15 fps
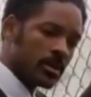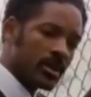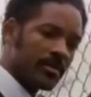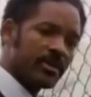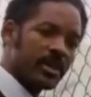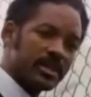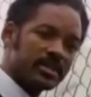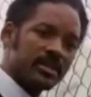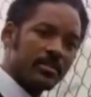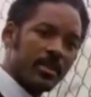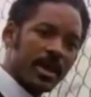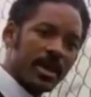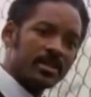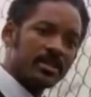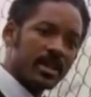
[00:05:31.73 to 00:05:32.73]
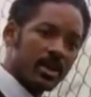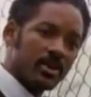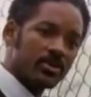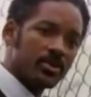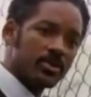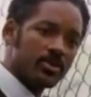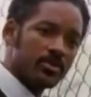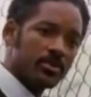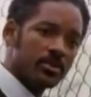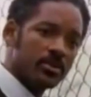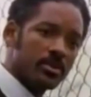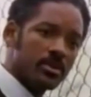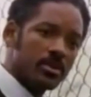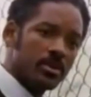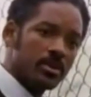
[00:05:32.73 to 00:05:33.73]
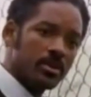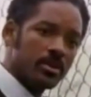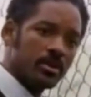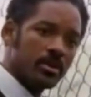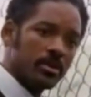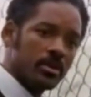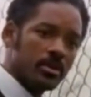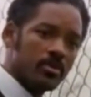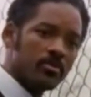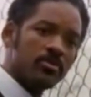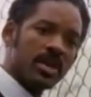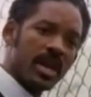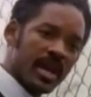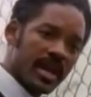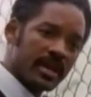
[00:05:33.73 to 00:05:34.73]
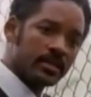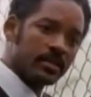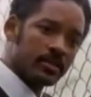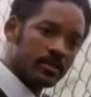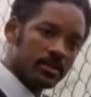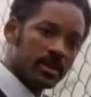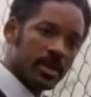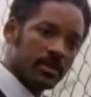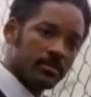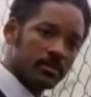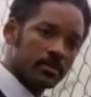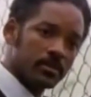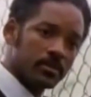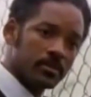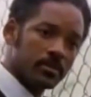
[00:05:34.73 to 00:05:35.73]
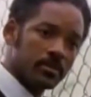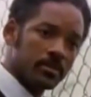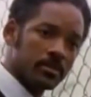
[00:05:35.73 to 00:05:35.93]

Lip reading: Don't ever let somebody tell you you can't do something.